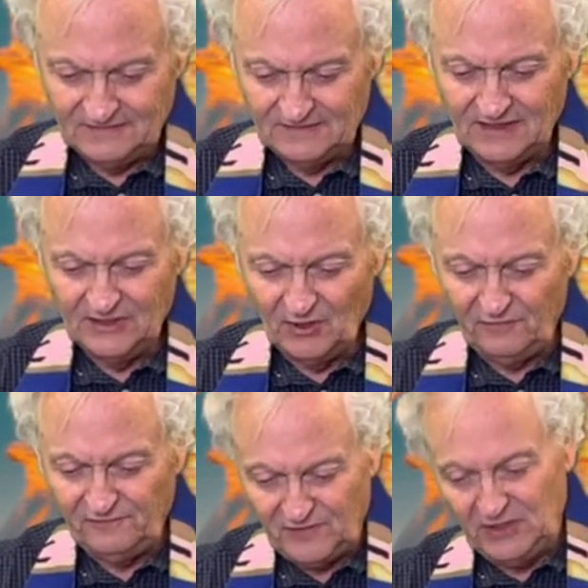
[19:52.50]
a little
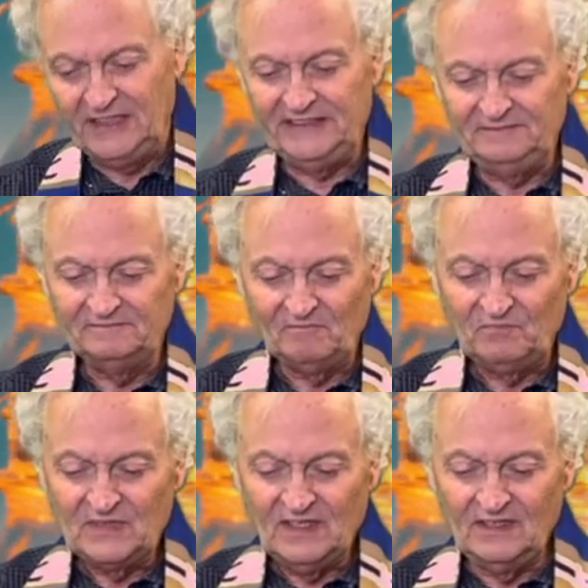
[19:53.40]
fun,
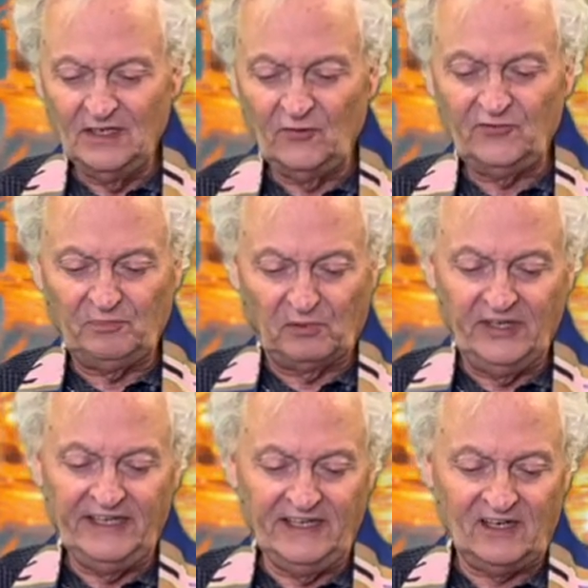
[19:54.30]
a little
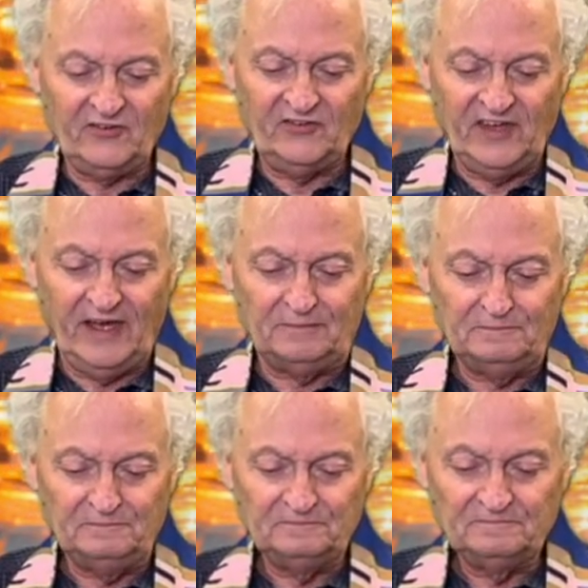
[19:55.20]
spring in our step.
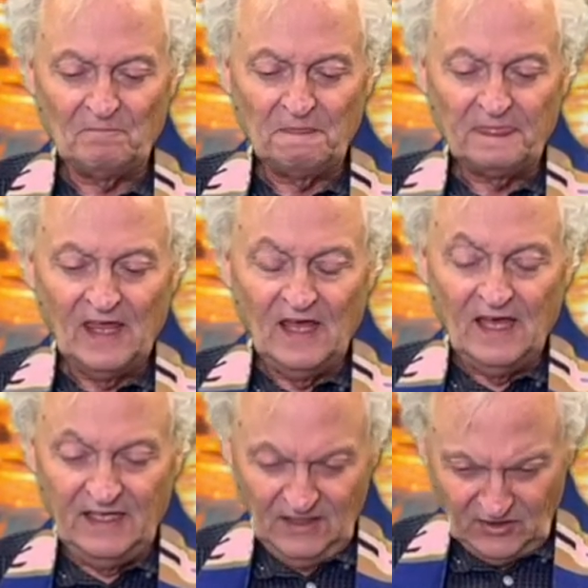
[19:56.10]

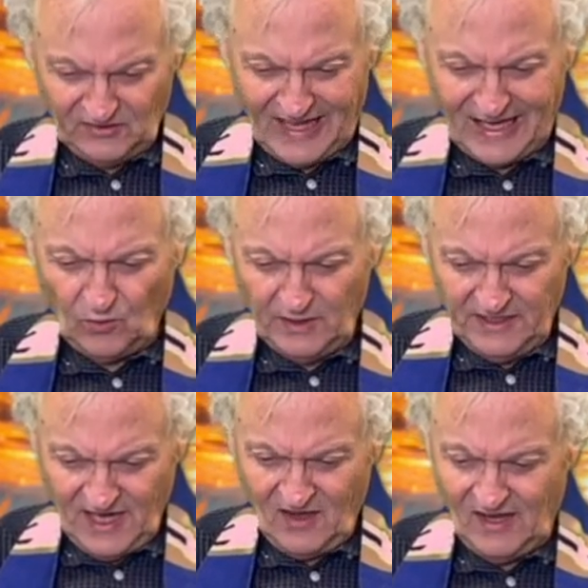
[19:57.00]
It looks like we
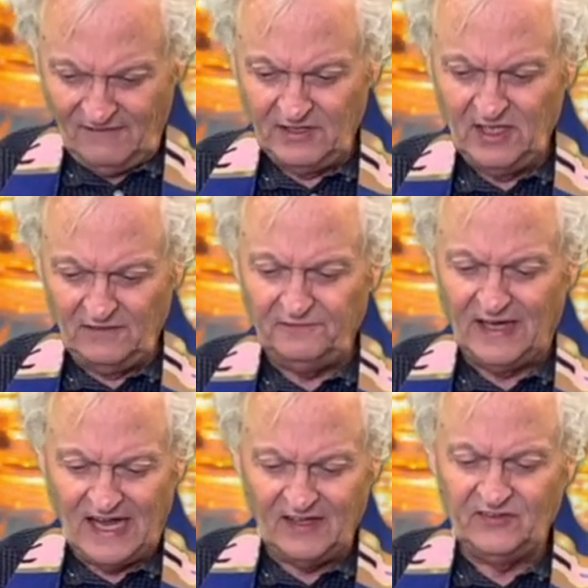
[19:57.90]
now have enough
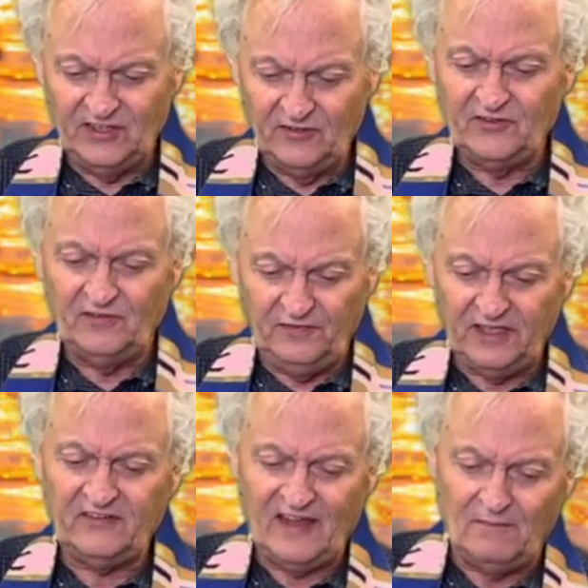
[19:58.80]
volunteers to
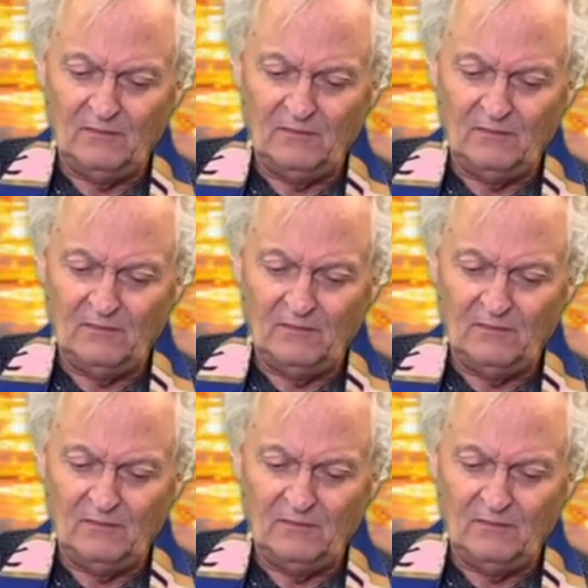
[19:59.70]
fix that